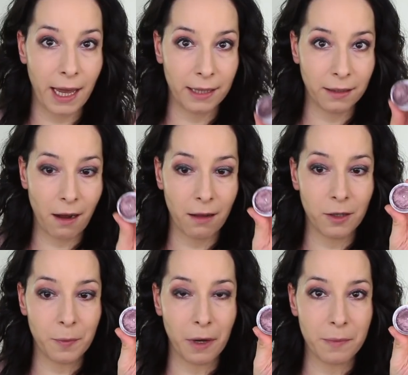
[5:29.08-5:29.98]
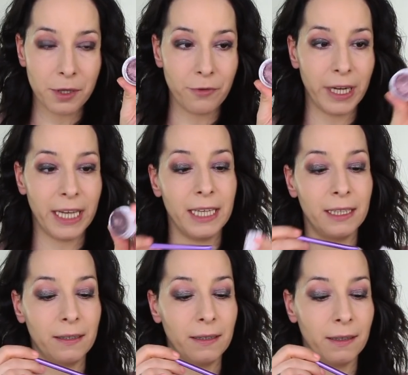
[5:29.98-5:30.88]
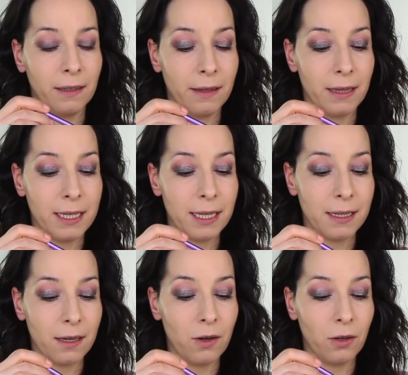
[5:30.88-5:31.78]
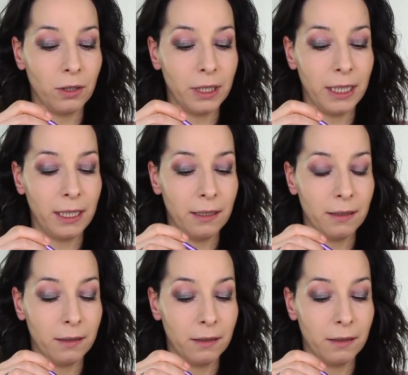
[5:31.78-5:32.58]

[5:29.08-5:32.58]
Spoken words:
And ColourPop's Cricket. This is a goldy